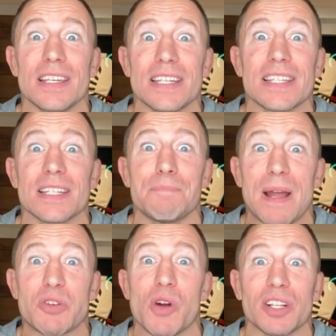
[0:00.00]
This is
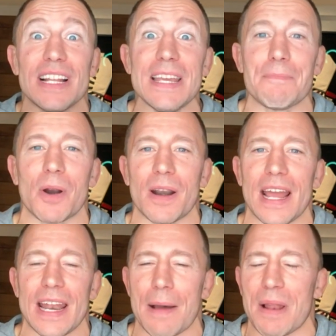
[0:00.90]
Batroc the Leaper,
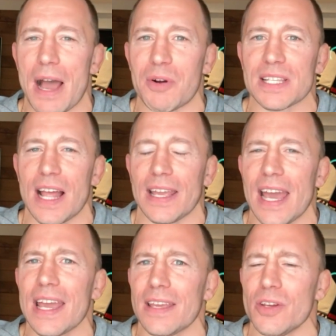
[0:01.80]
and I was like,
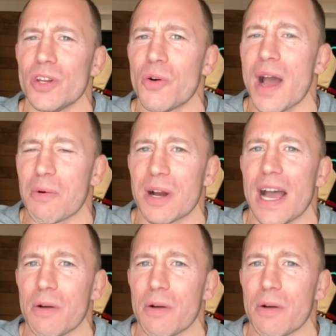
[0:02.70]
hey, you know, I